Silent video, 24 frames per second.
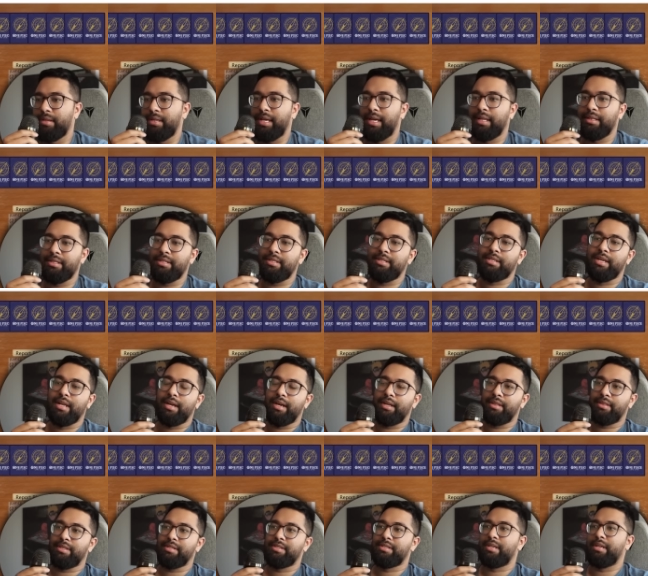Yeah, this is
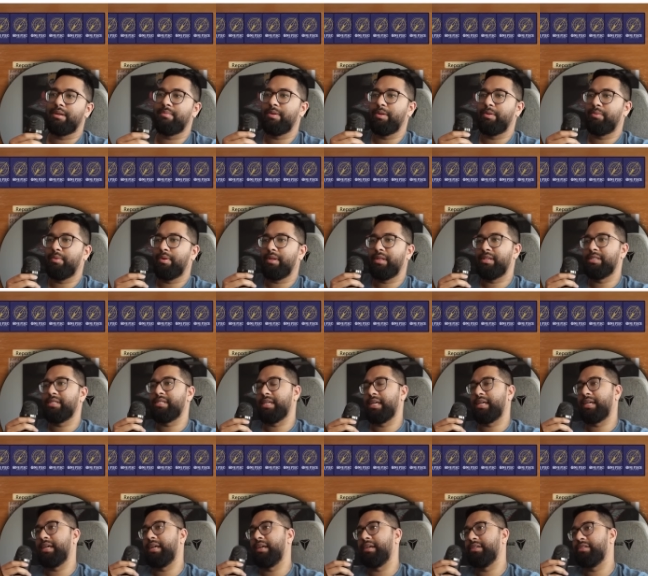gonna this is gonna be really
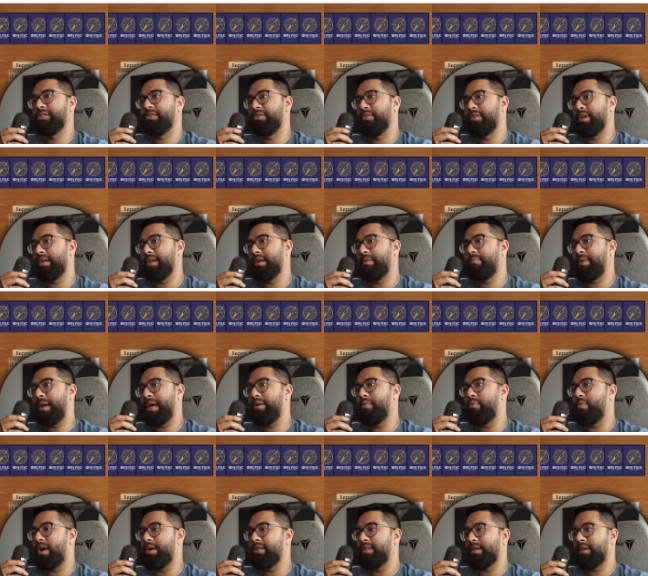sick here. So they're gonna pay
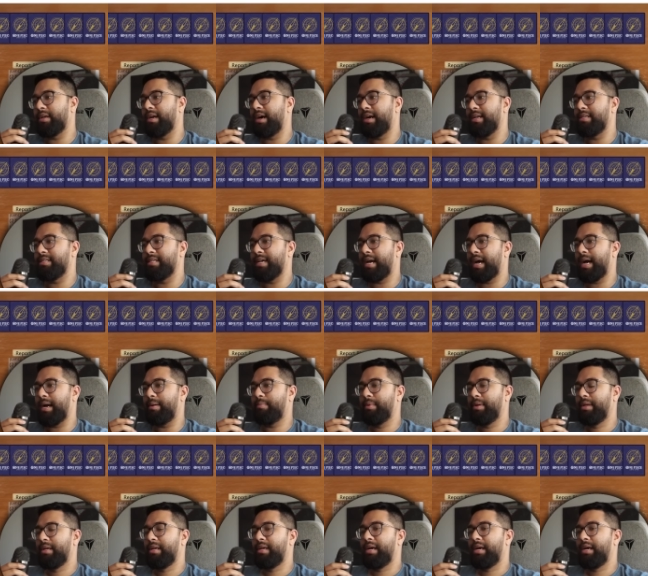one. They're gonna untap.